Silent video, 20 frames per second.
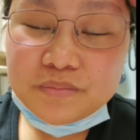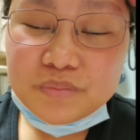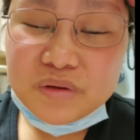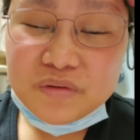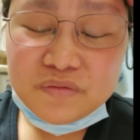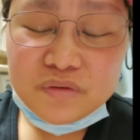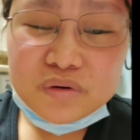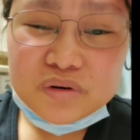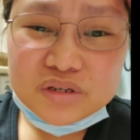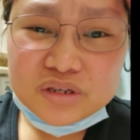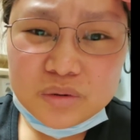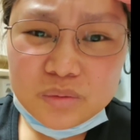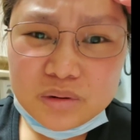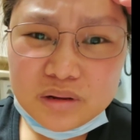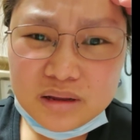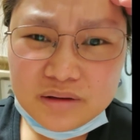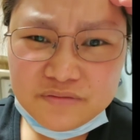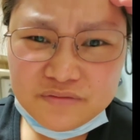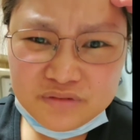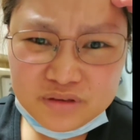before she will
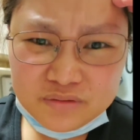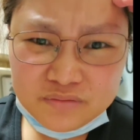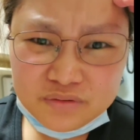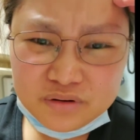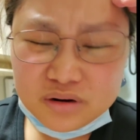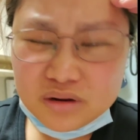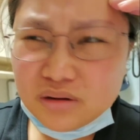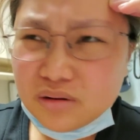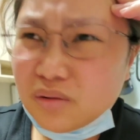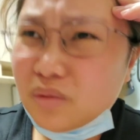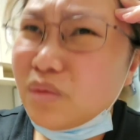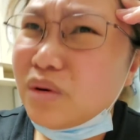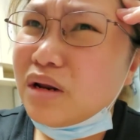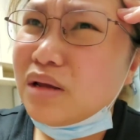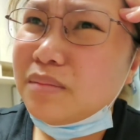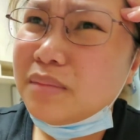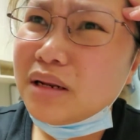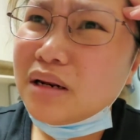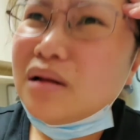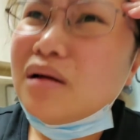have fever you know what i
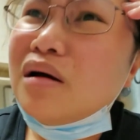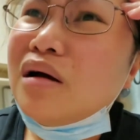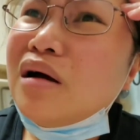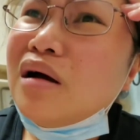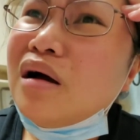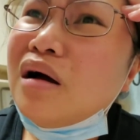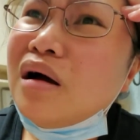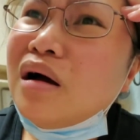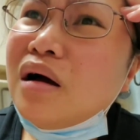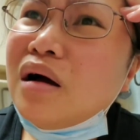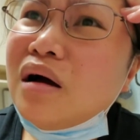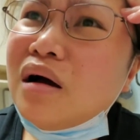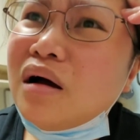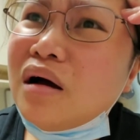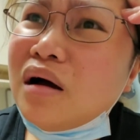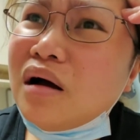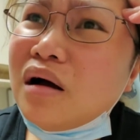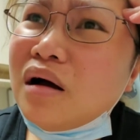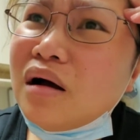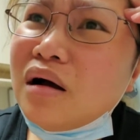mean
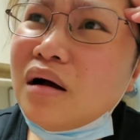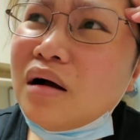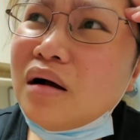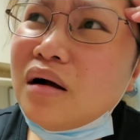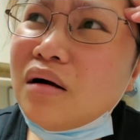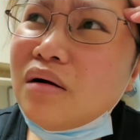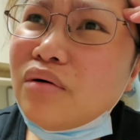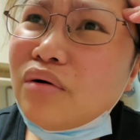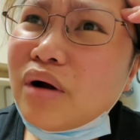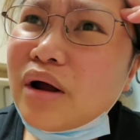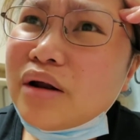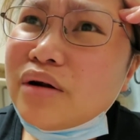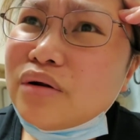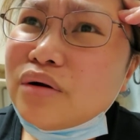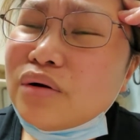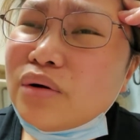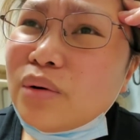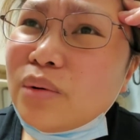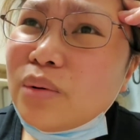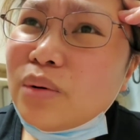or i
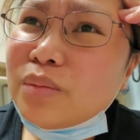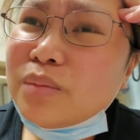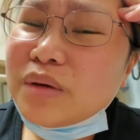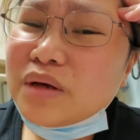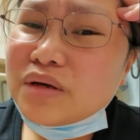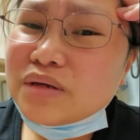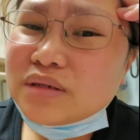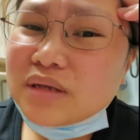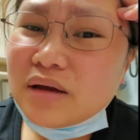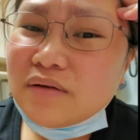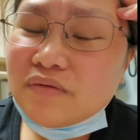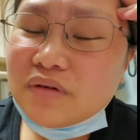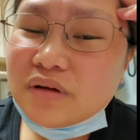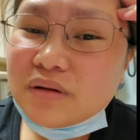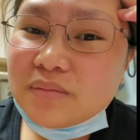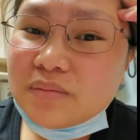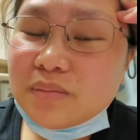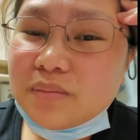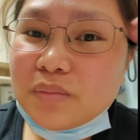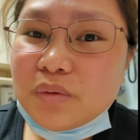don't know because every
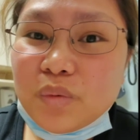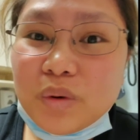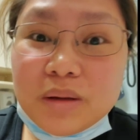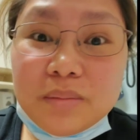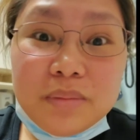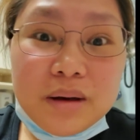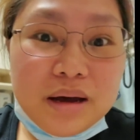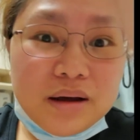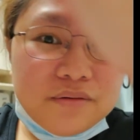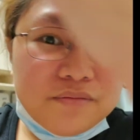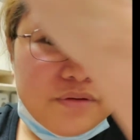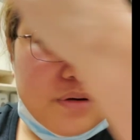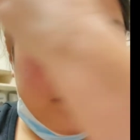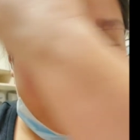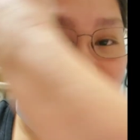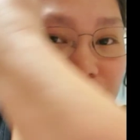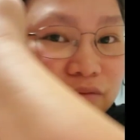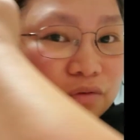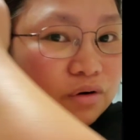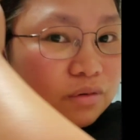way back
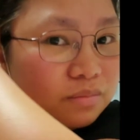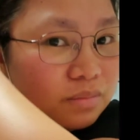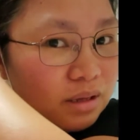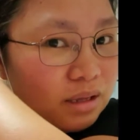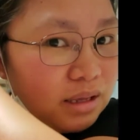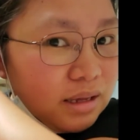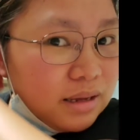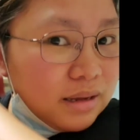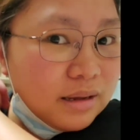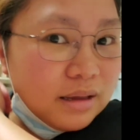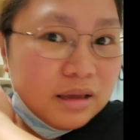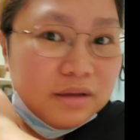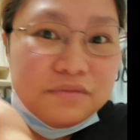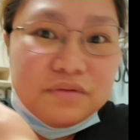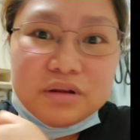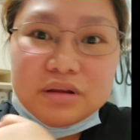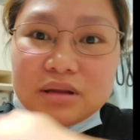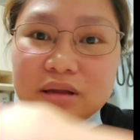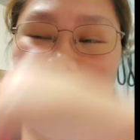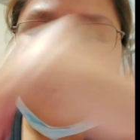for for me uh, every
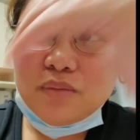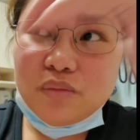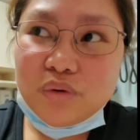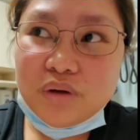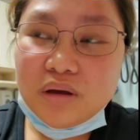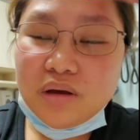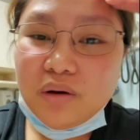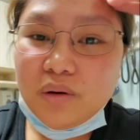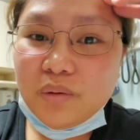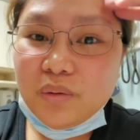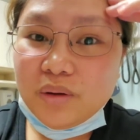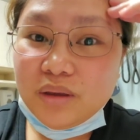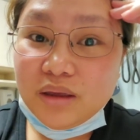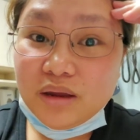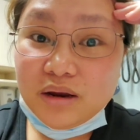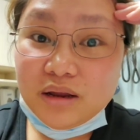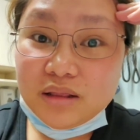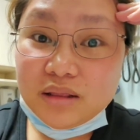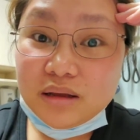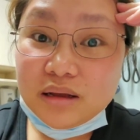time we go
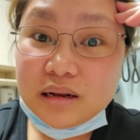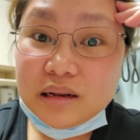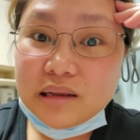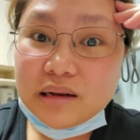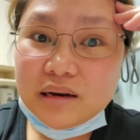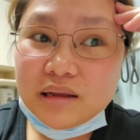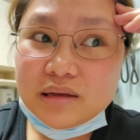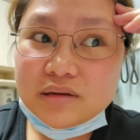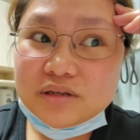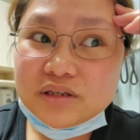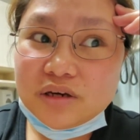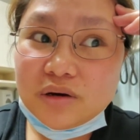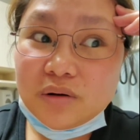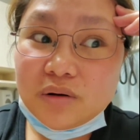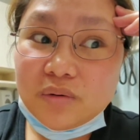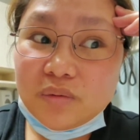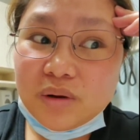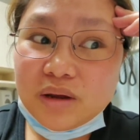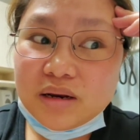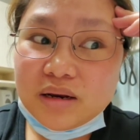here in the clinic she
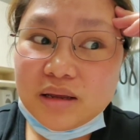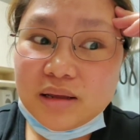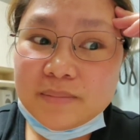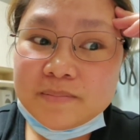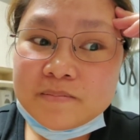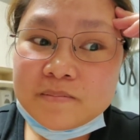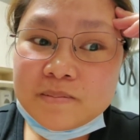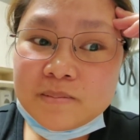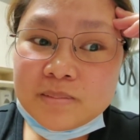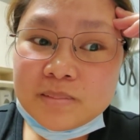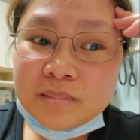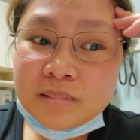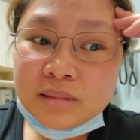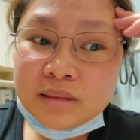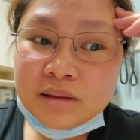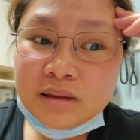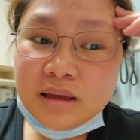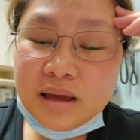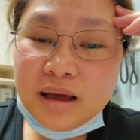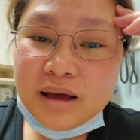already
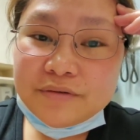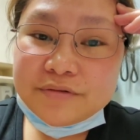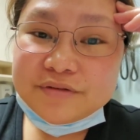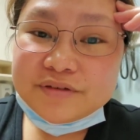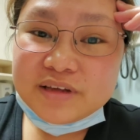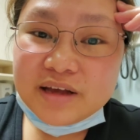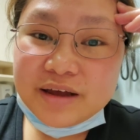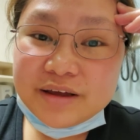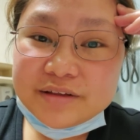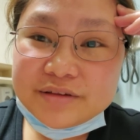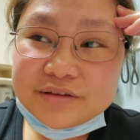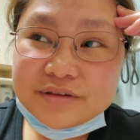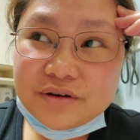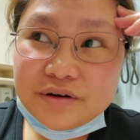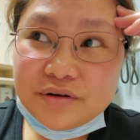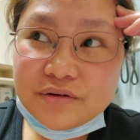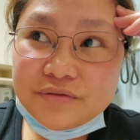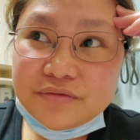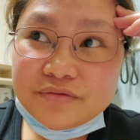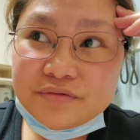have signs
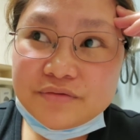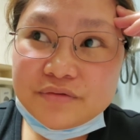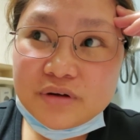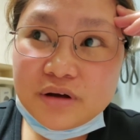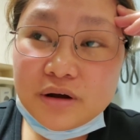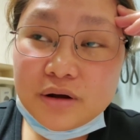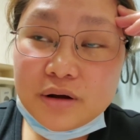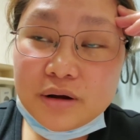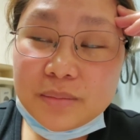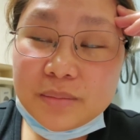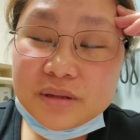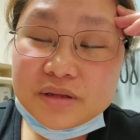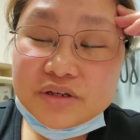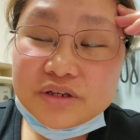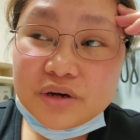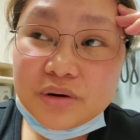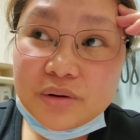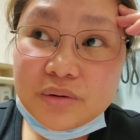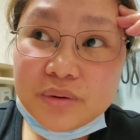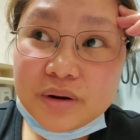of uh, i mean
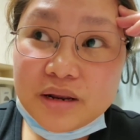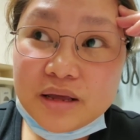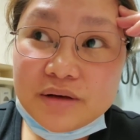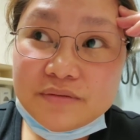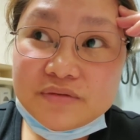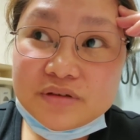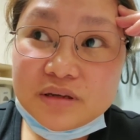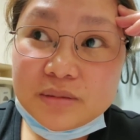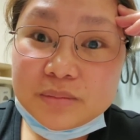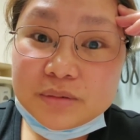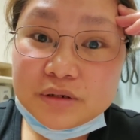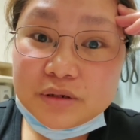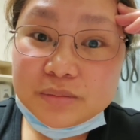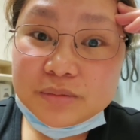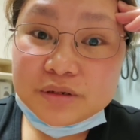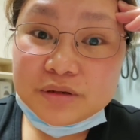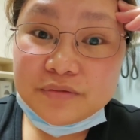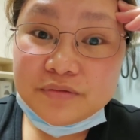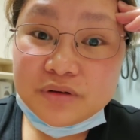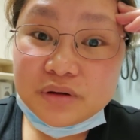she already have
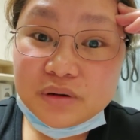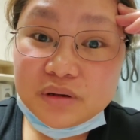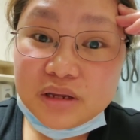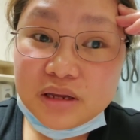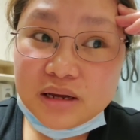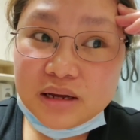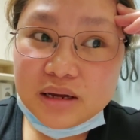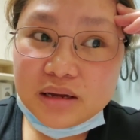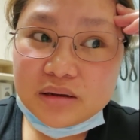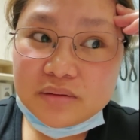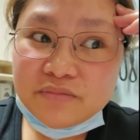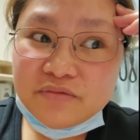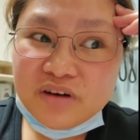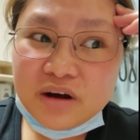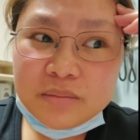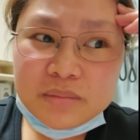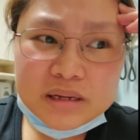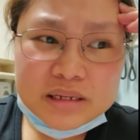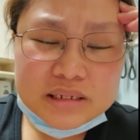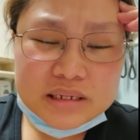symptoms of uti
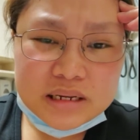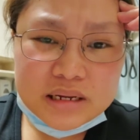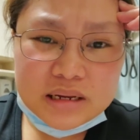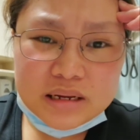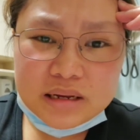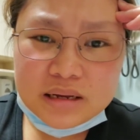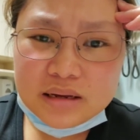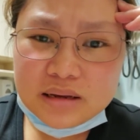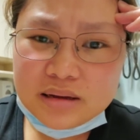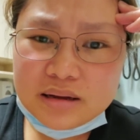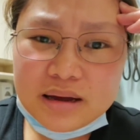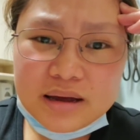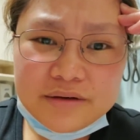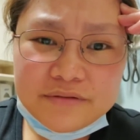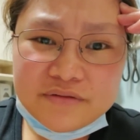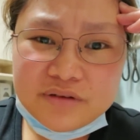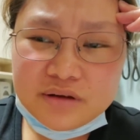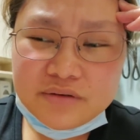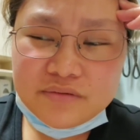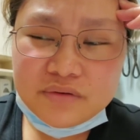vomiting high
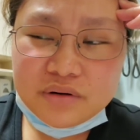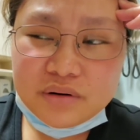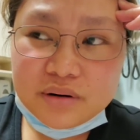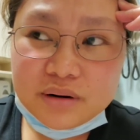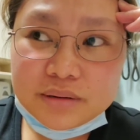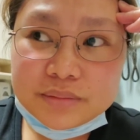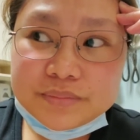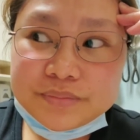fever